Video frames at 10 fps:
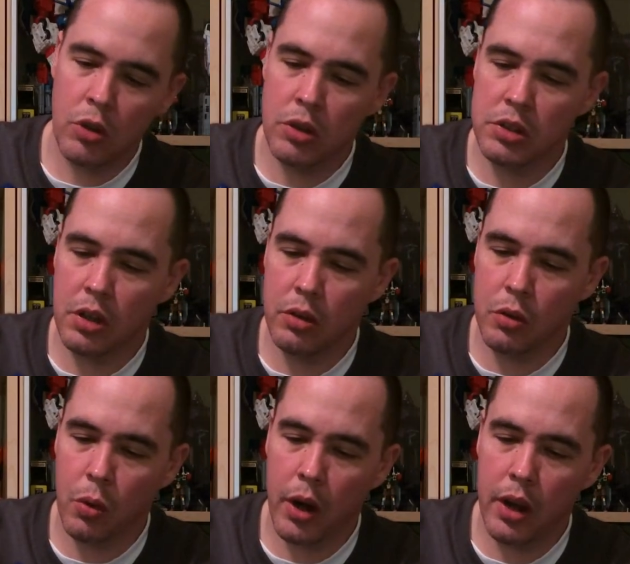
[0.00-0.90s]
can tell the
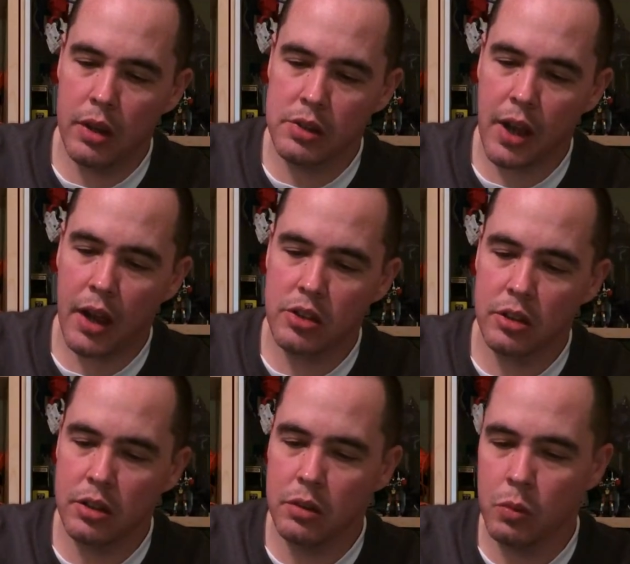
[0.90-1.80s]
gray is
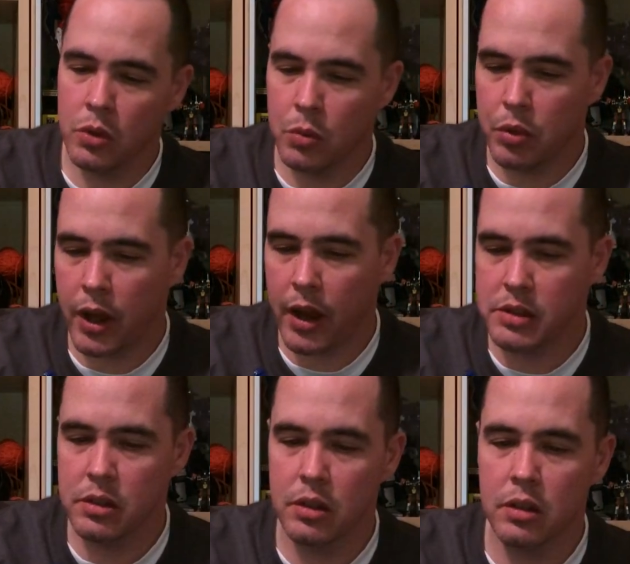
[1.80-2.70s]
actually the real
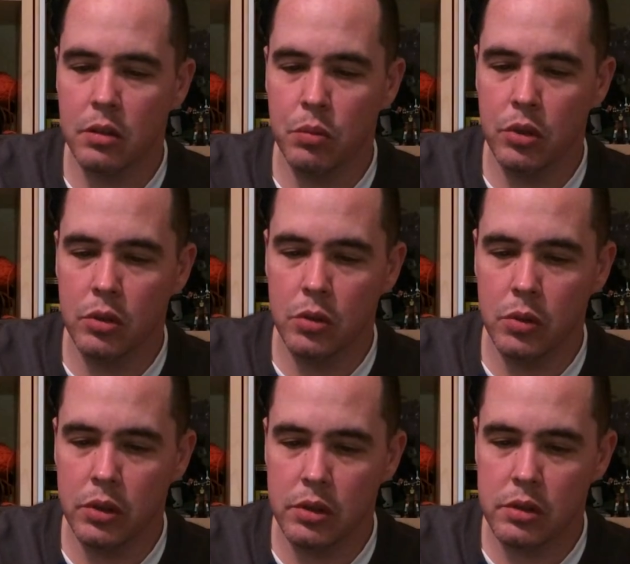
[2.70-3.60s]
plastic, and the blue
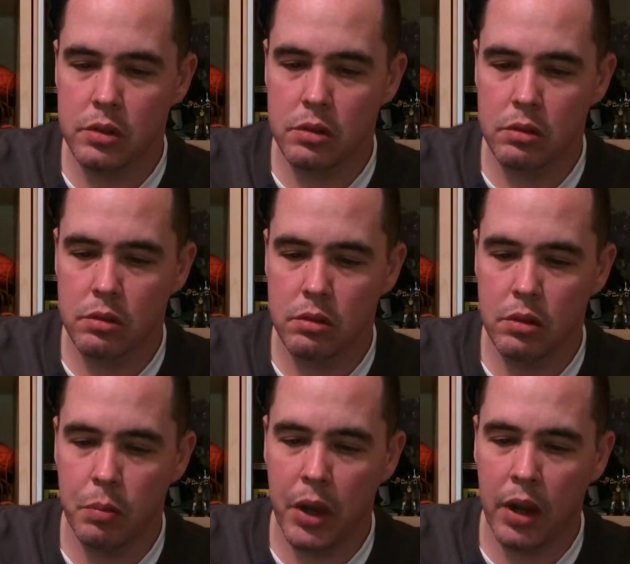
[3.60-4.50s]
is
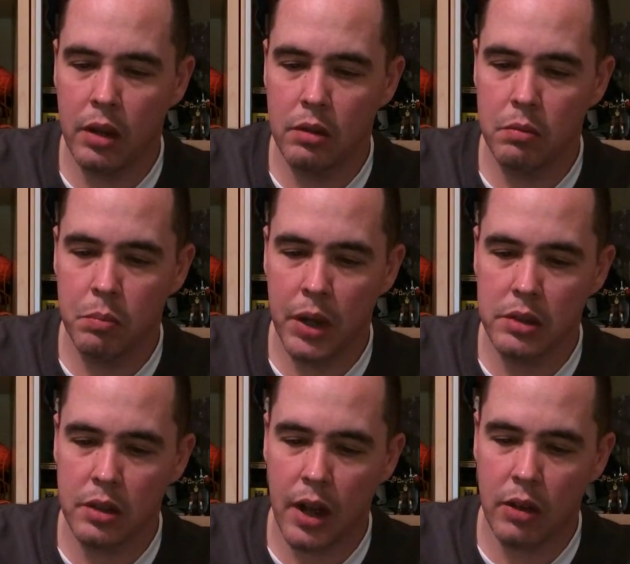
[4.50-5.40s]
the paint
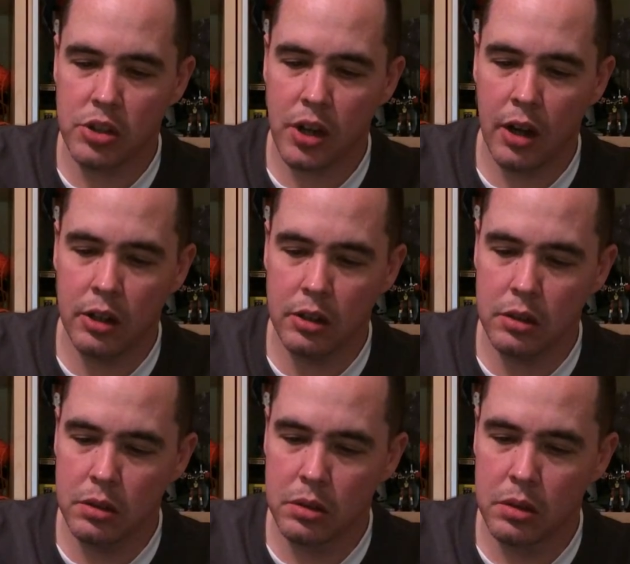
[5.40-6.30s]
based on how shiny it
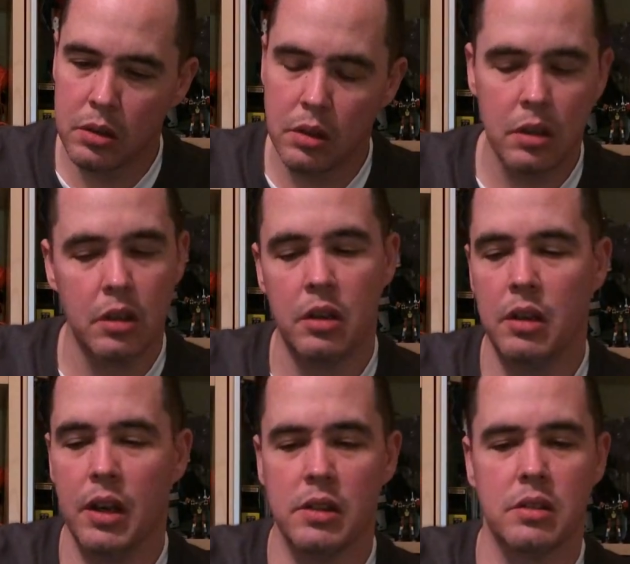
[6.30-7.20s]
is.
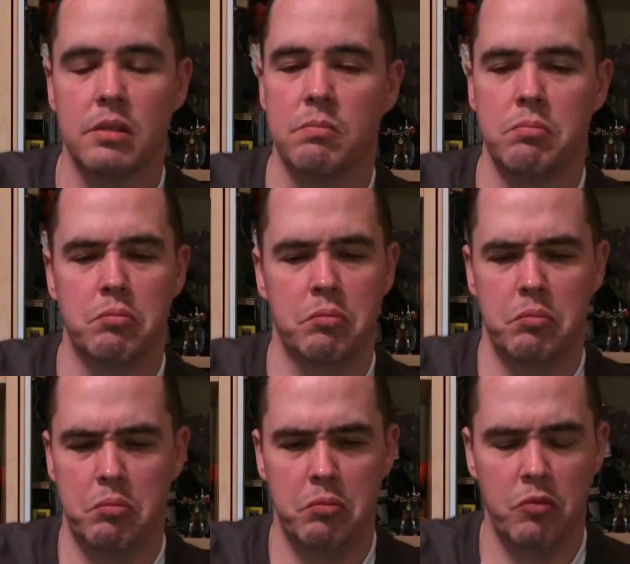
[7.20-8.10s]
That's
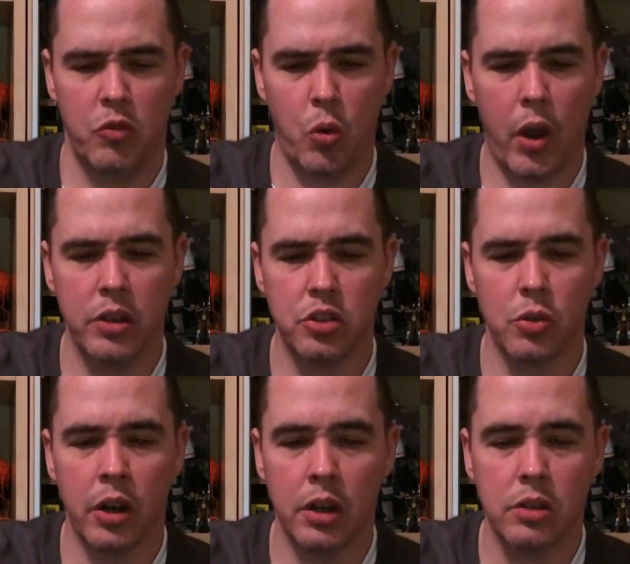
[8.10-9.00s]
quite
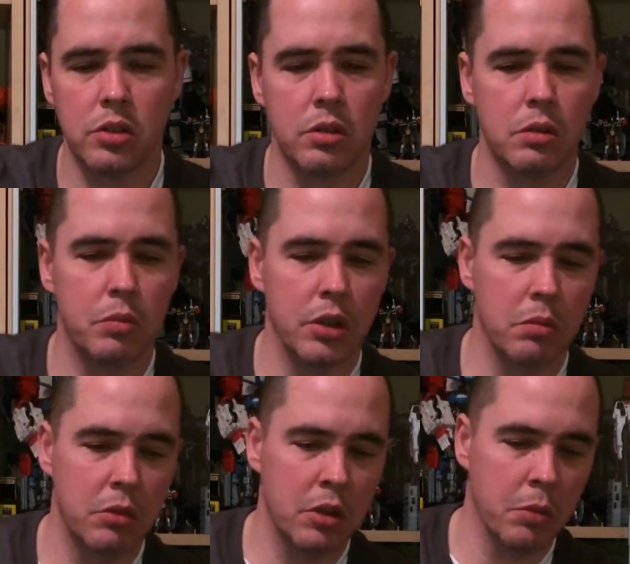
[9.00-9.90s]
strange, but
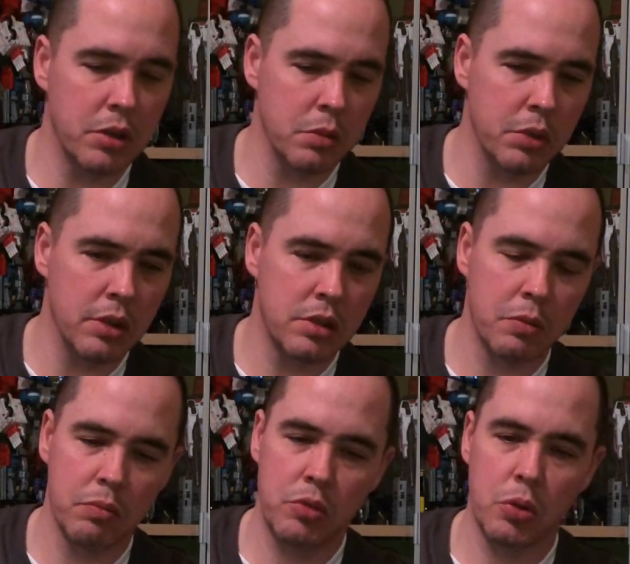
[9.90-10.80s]
there must have been
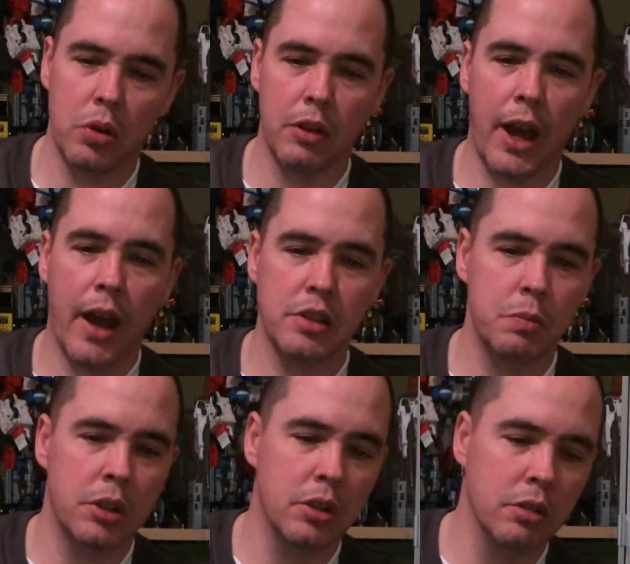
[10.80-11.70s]
some sort of last
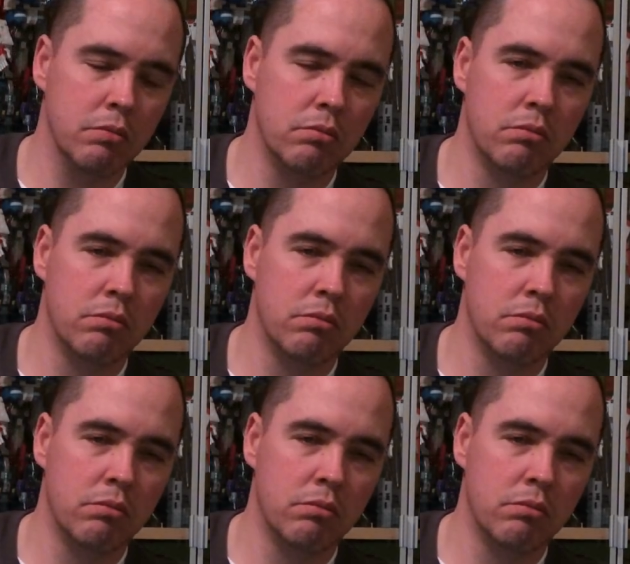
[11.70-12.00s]
minute